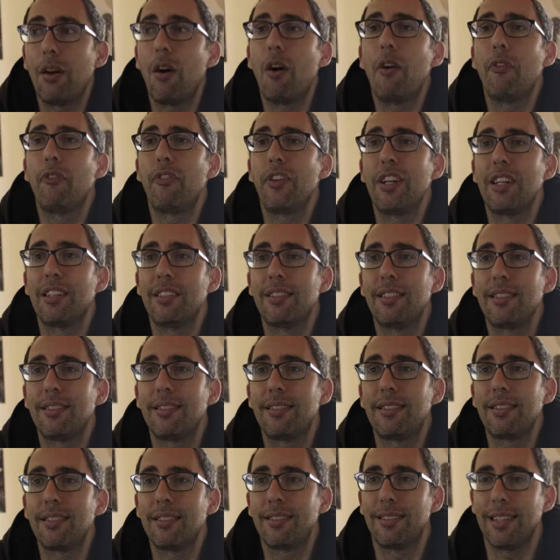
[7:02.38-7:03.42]
off in the
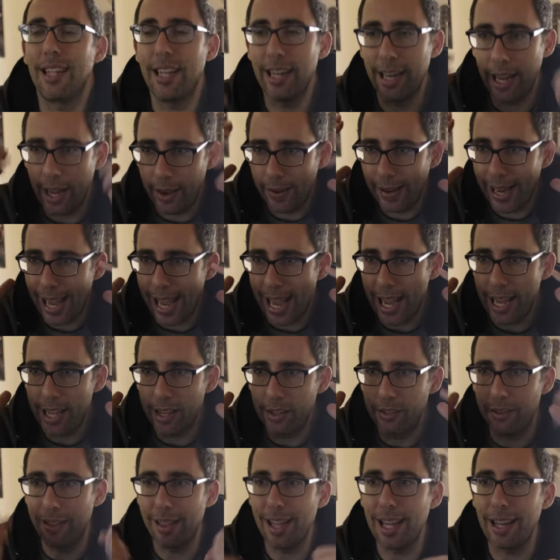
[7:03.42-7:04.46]
distance in our
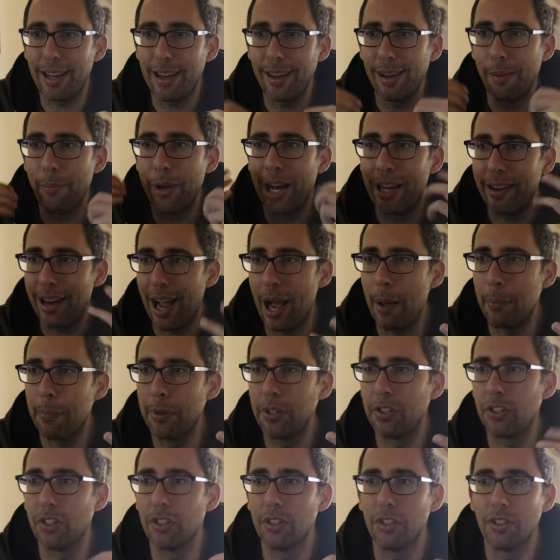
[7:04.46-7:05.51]
head thinking about
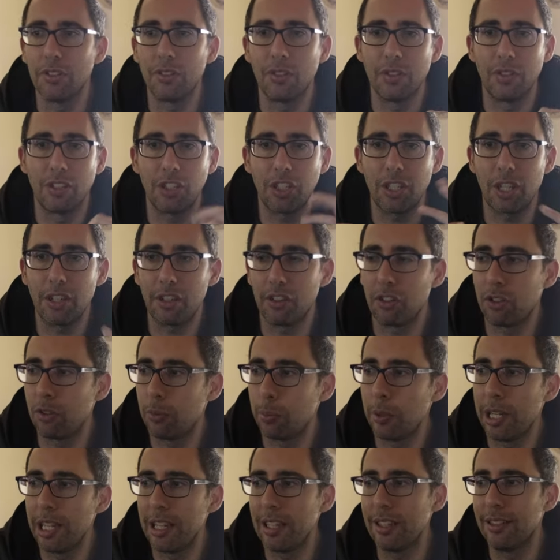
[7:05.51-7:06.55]
apertures and shutter
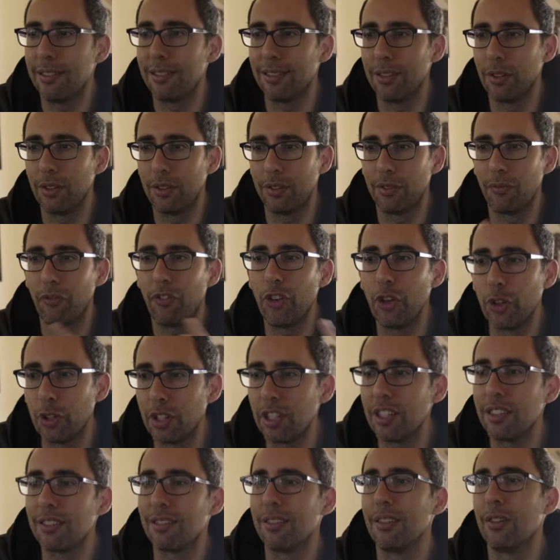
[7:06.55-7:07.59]
speeds and
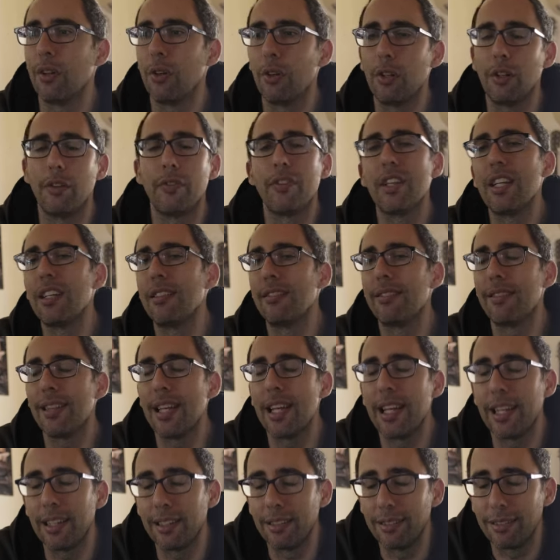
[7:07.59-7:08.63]
focus and all of these
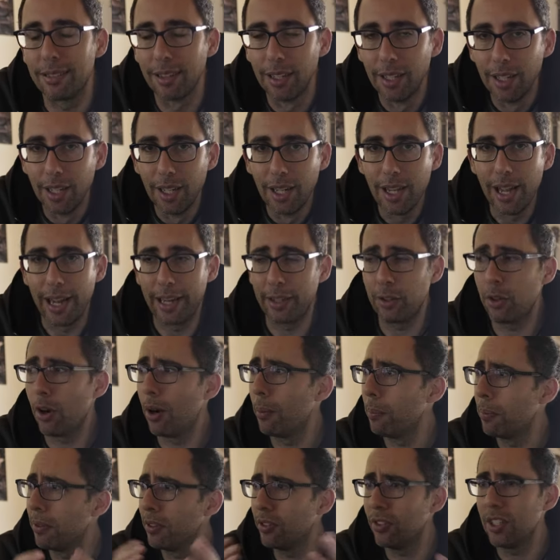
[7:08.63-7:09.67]
things and
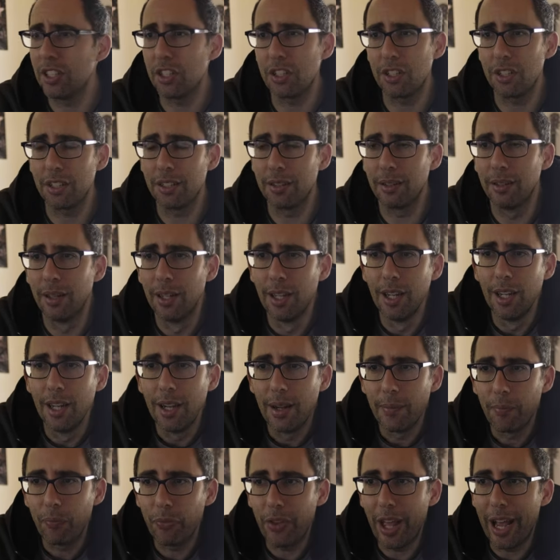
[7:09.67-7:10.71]
composition.
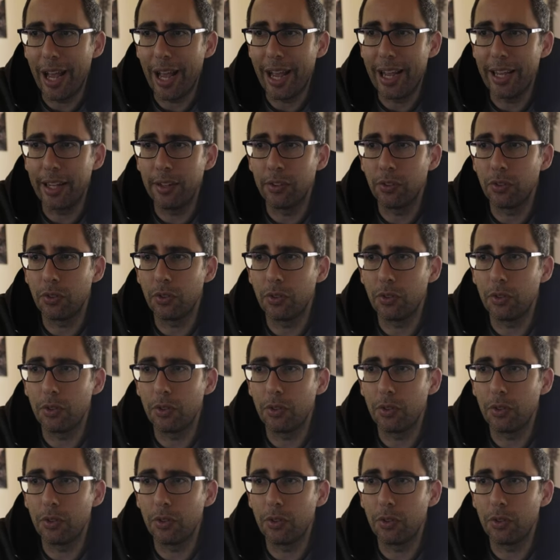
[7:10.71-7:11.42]
And